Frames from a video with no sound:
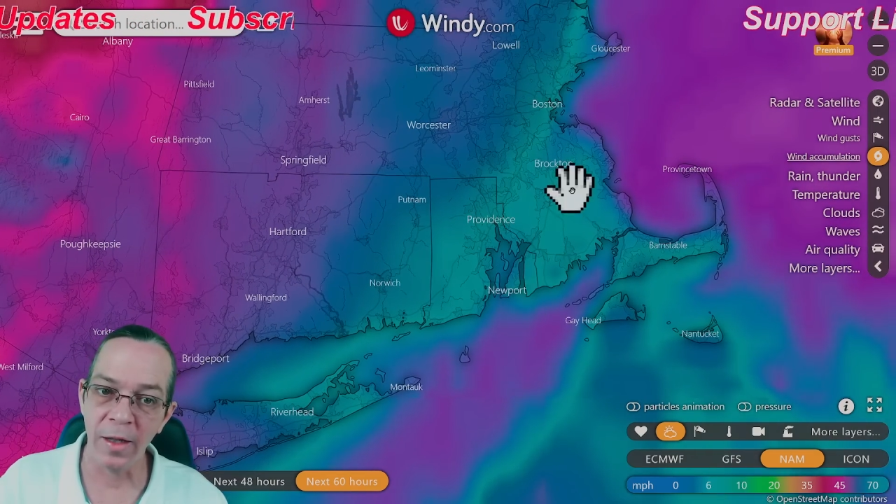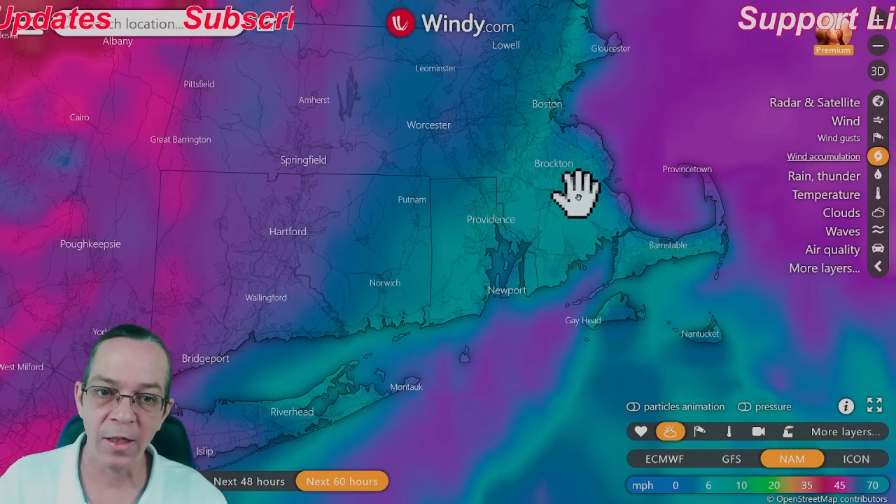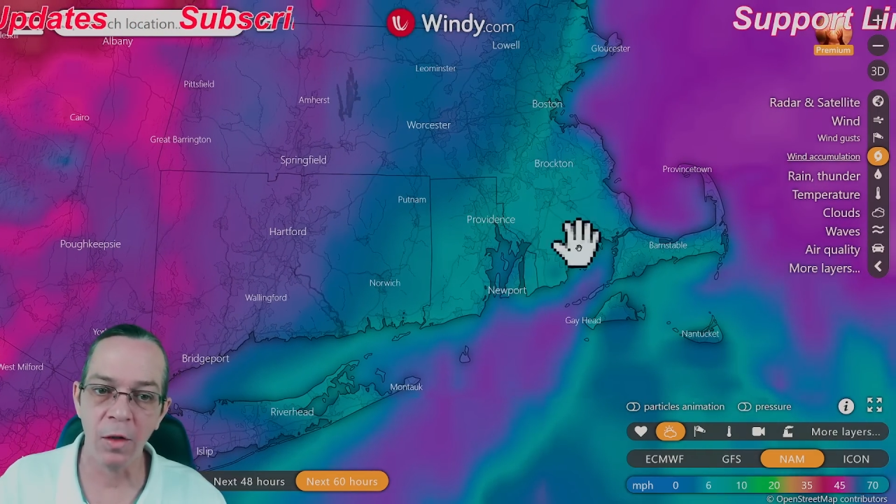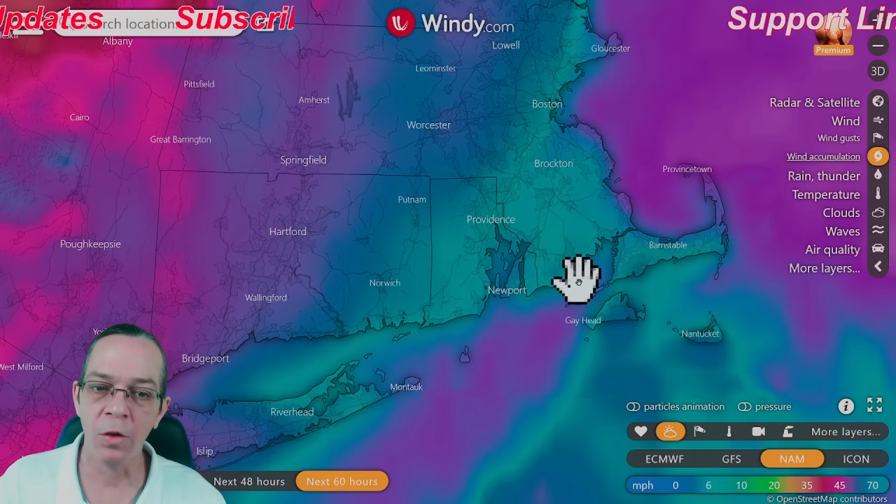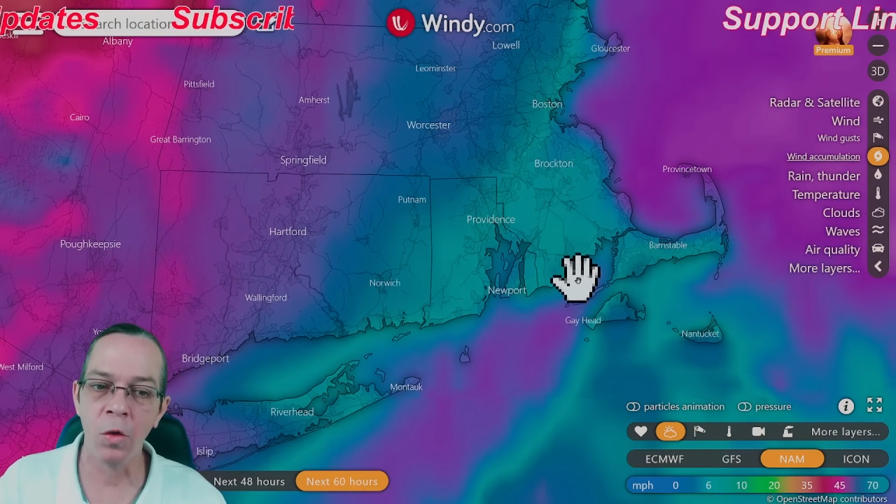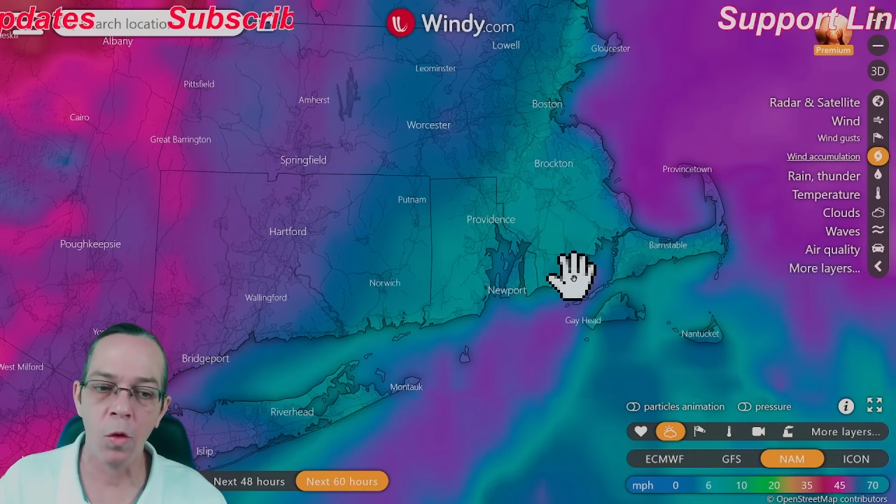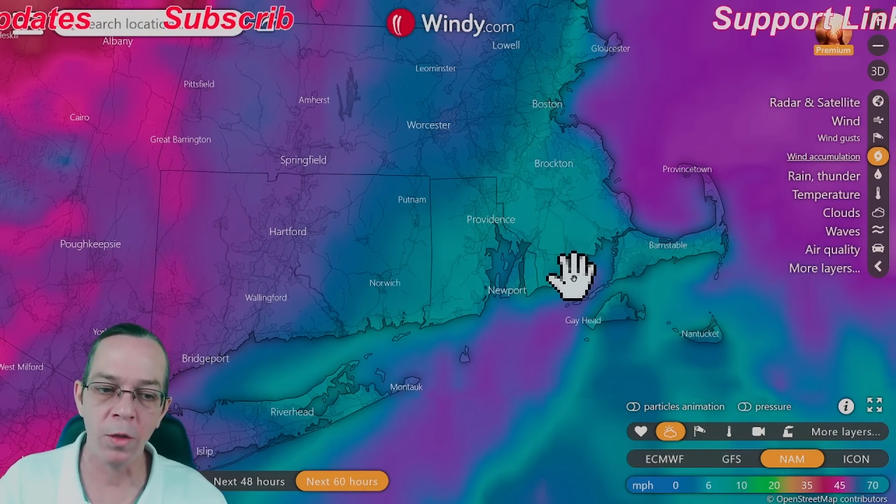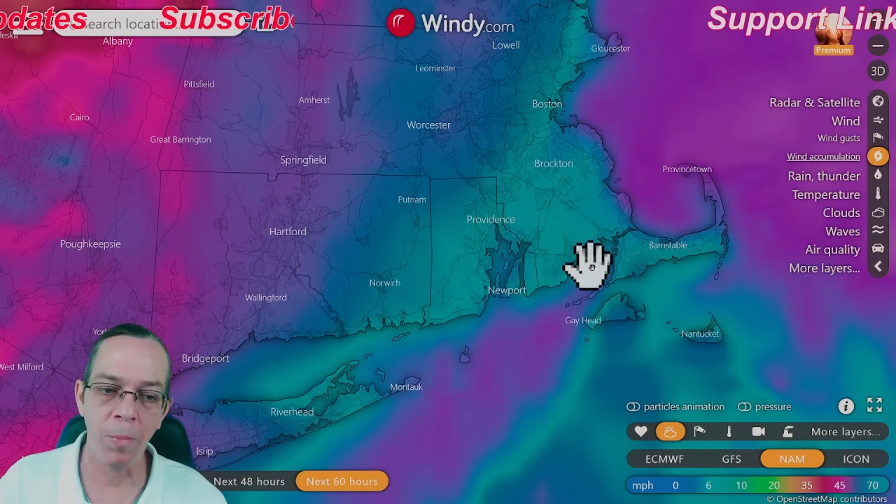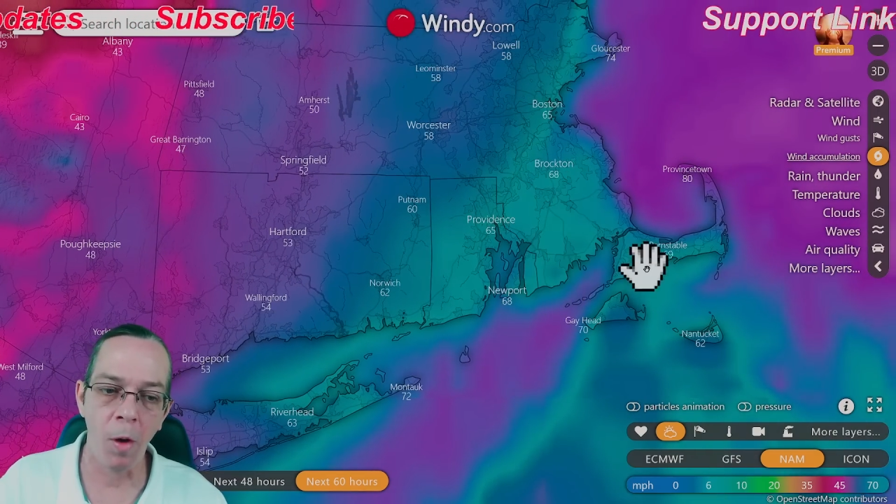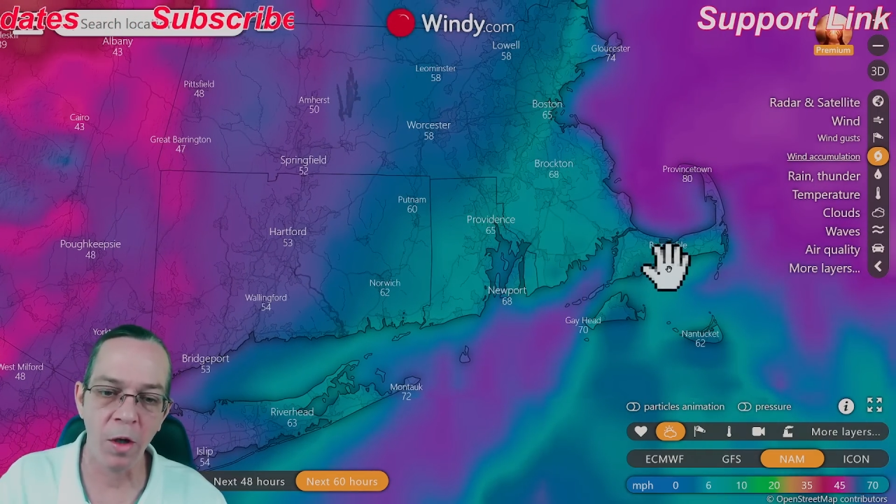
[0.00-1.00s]
still towards
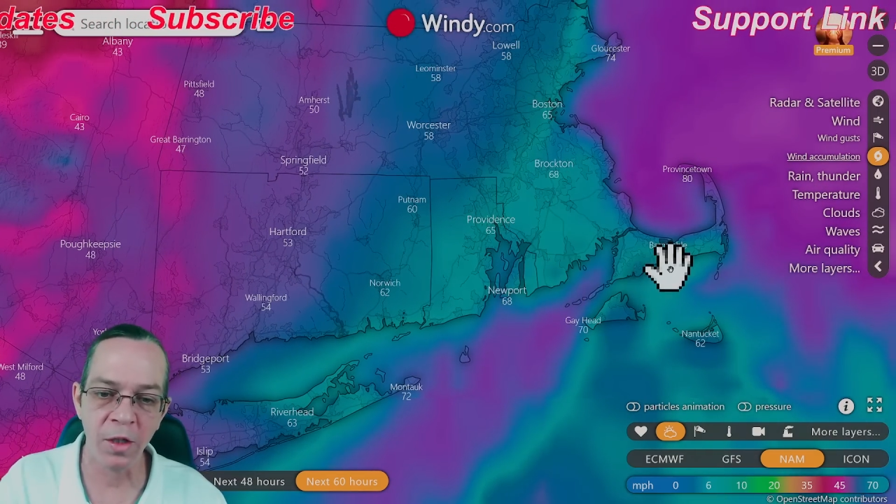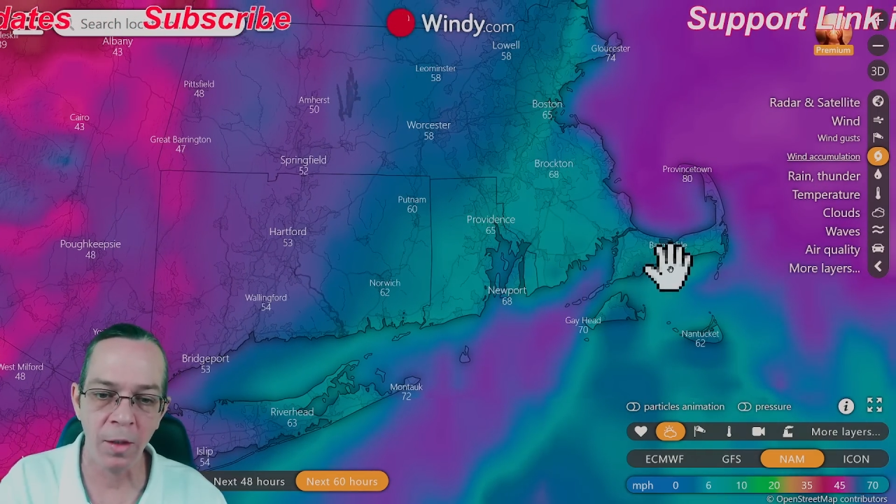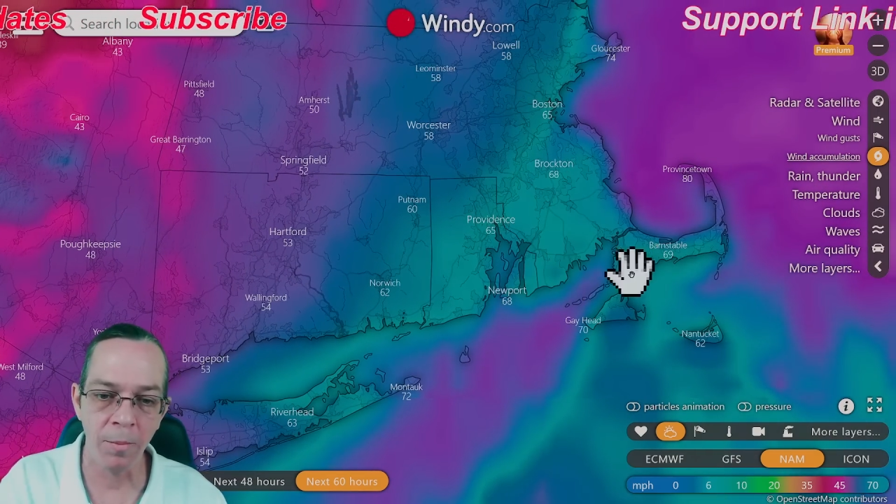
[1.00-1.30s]
Boston,